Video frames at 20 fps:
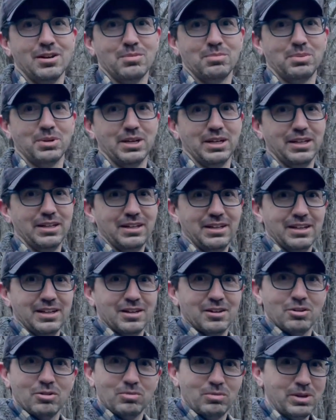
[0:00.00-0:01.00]
But
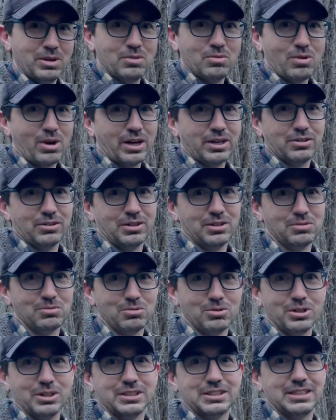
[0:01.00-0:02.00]
we walk around the
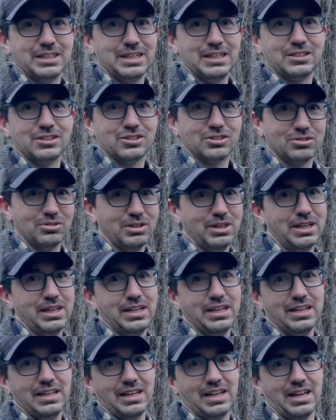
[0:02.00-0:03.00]
woods to each
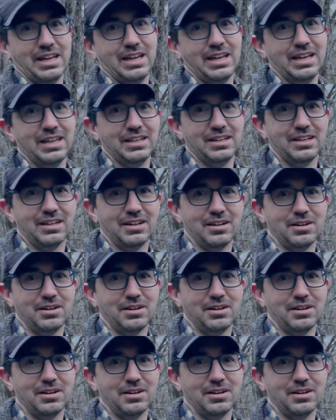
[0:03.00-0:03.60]
tree, and